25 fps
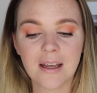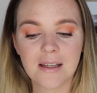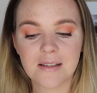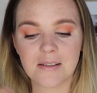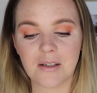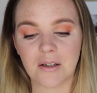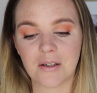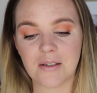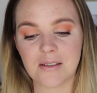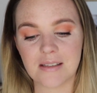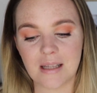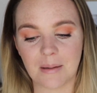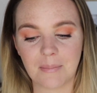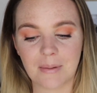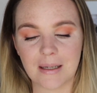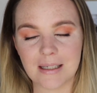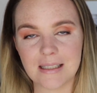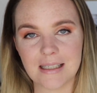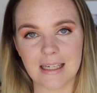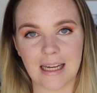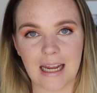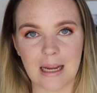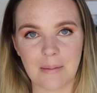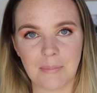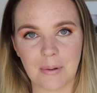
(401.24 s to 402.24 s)
So it's something
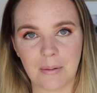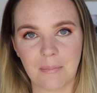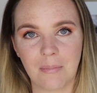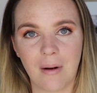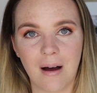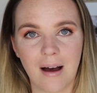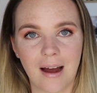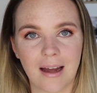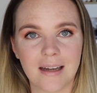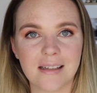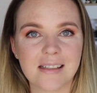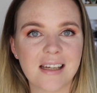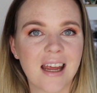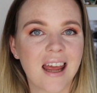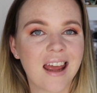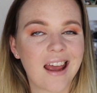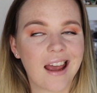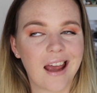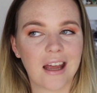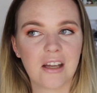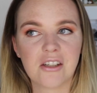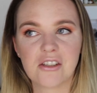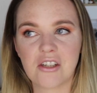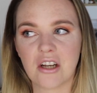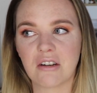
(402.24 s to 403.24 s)
to keep in mind.
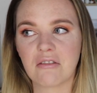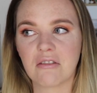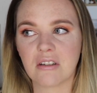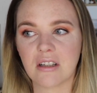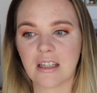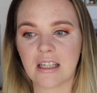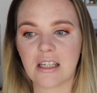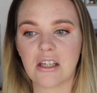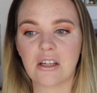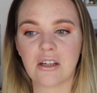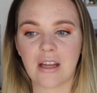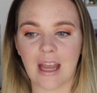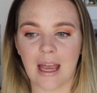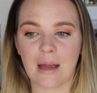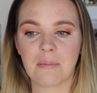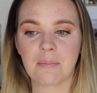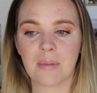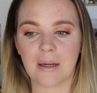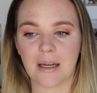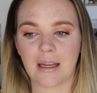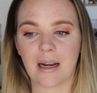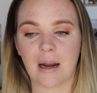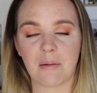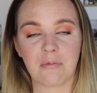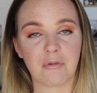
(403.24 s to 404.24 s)
And generally, you can
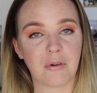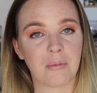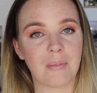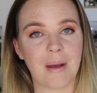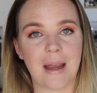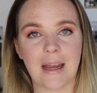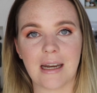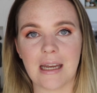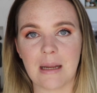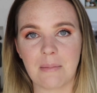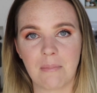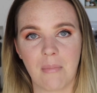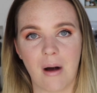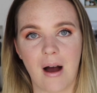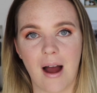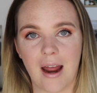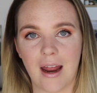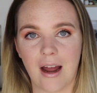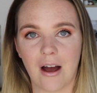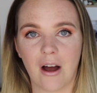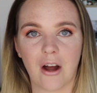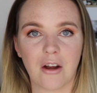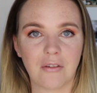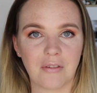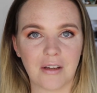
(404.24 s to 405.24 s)
pick it up from any
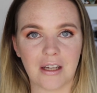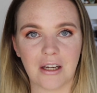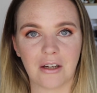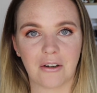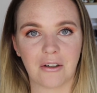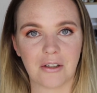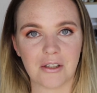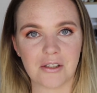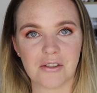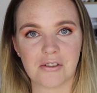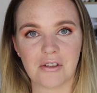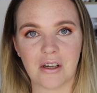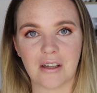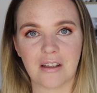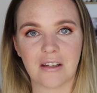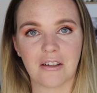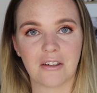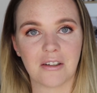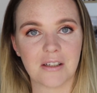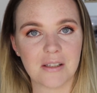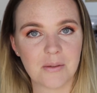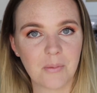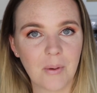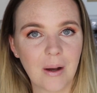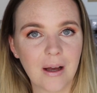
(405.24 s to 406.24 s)
Myer over here in
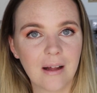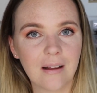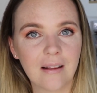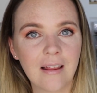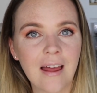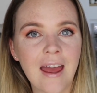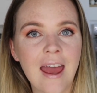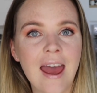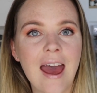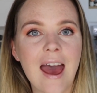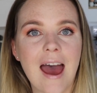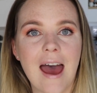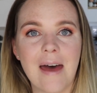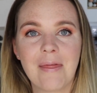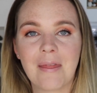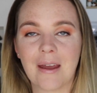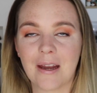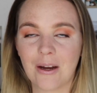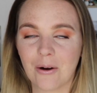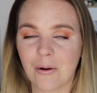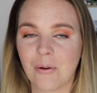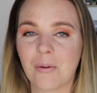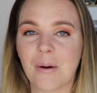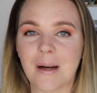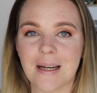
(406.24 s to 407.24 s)
Australia as well, and
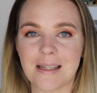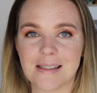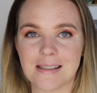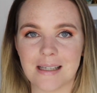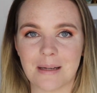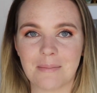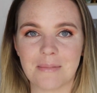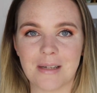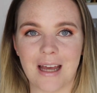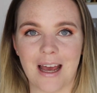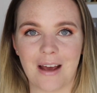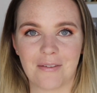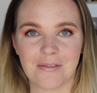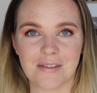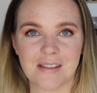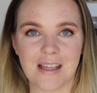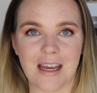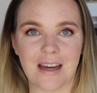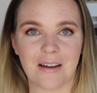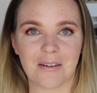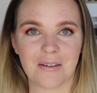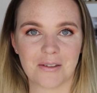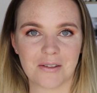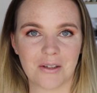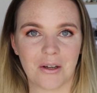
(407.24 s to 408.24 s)
they always seem to have
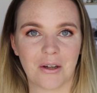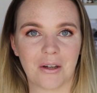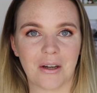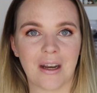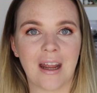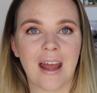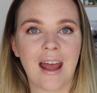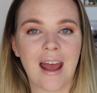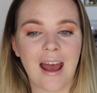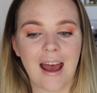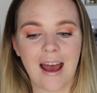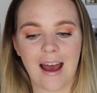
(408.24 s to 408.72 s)
sales on,